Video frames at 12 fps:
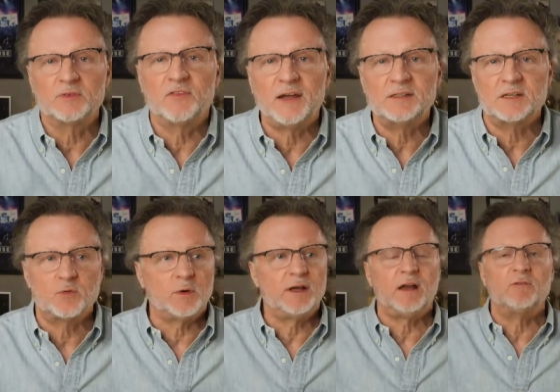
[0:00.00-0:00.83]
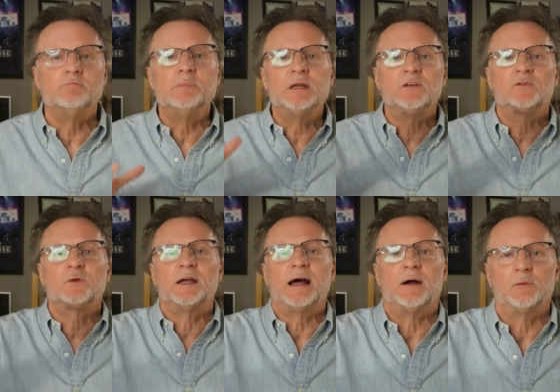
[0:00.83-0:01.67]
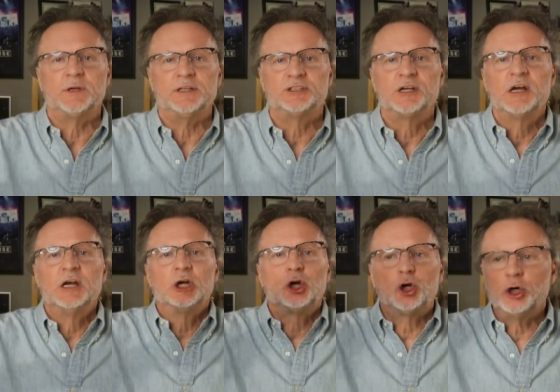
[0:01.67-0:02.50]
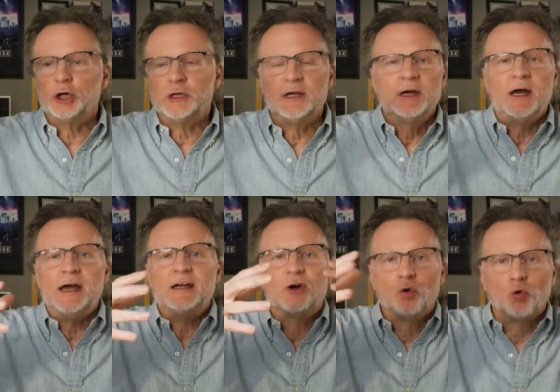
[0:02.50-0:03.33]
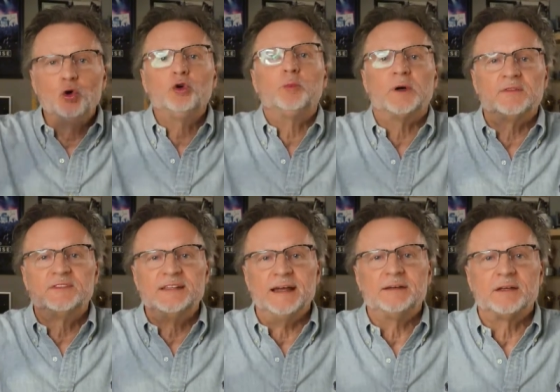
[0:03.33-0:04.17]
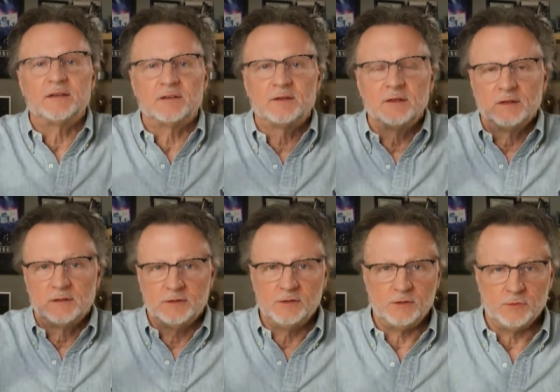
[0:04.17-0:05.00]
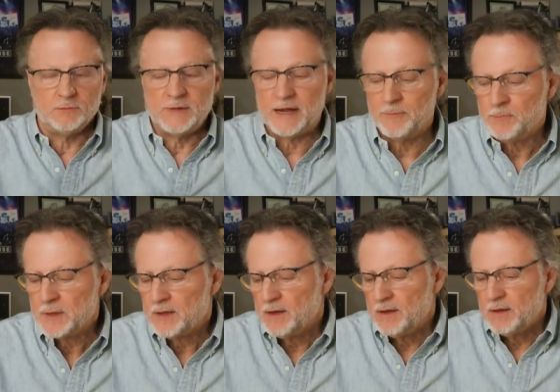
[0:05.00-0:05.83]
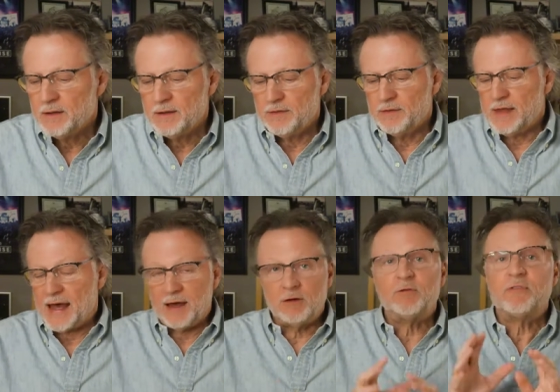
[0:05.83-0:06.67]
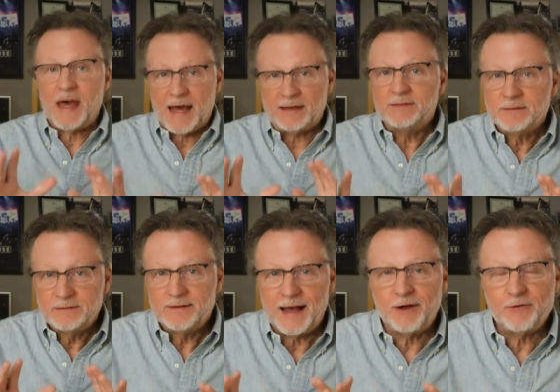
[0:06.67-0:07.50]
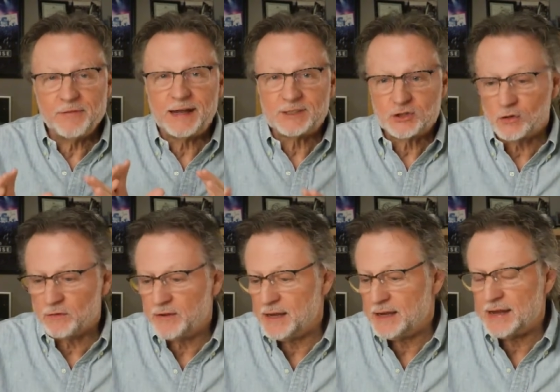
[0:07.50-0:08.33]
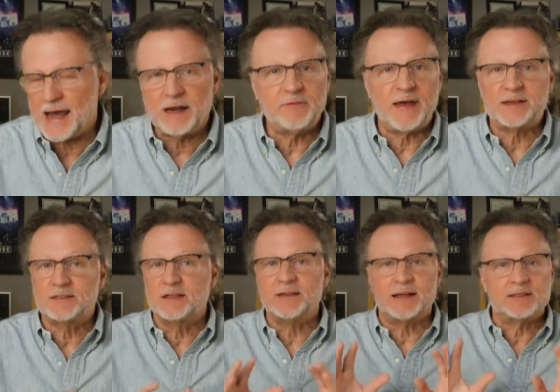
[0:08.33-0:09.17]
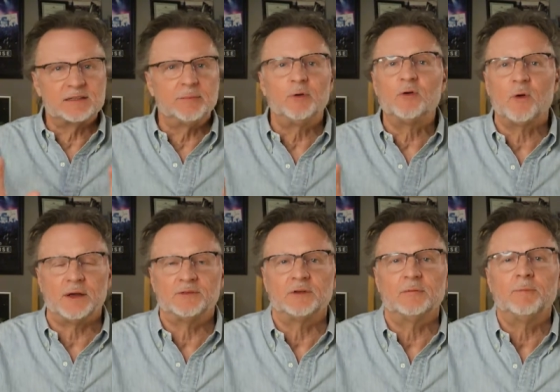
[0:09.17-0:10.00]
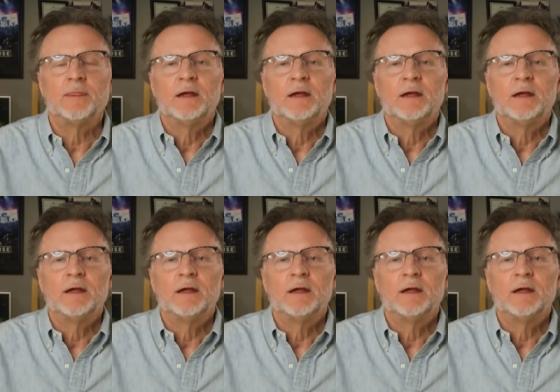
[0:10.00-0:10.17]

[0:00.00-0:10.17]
faces? What kind of ministry outreach could a group of dentists do? Now, Out of that, out of that survey, out of asking that simple question,